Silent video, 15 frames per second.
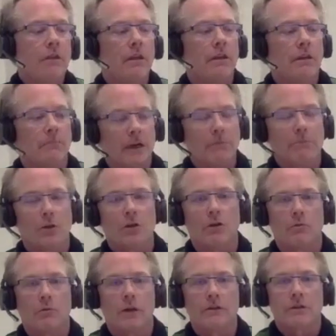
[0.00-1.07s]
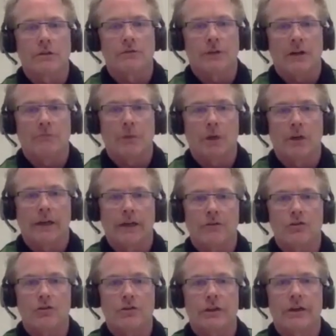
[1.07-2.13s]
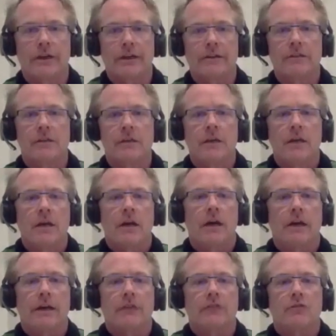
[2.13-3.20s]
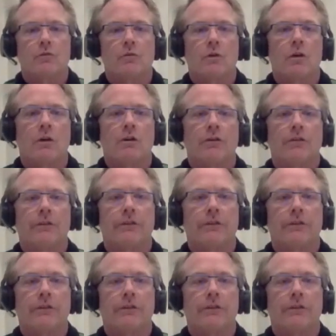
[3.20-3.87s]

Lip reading: Buckburger ones, the 5-part exercise against the wall.